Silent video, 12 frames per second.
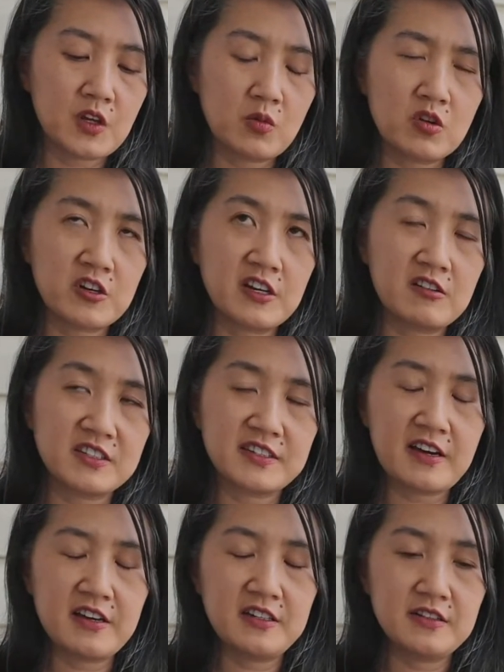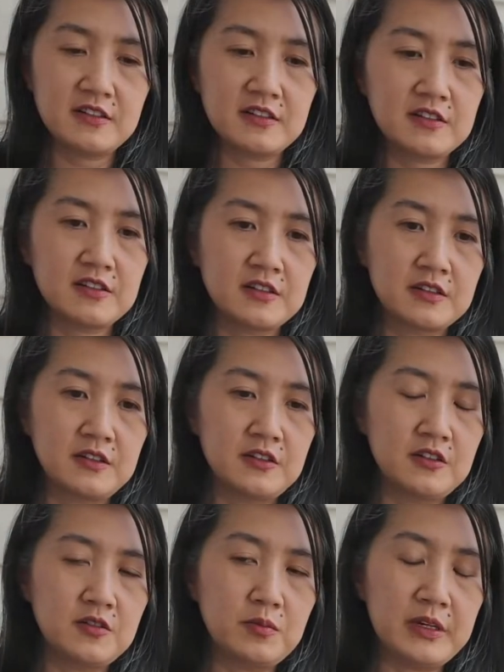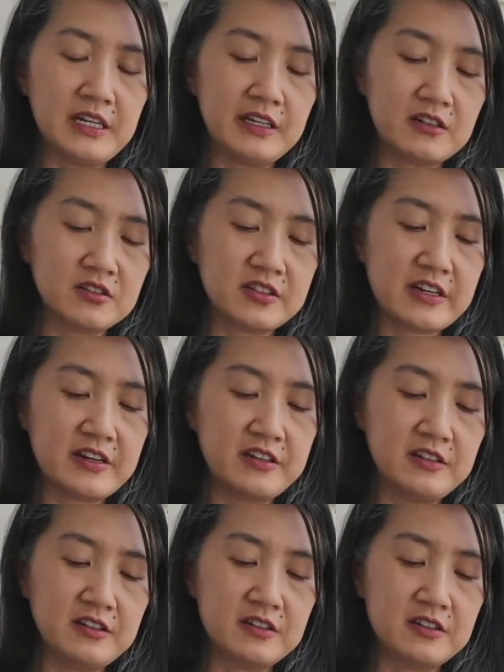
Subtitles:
working outside, beading outside,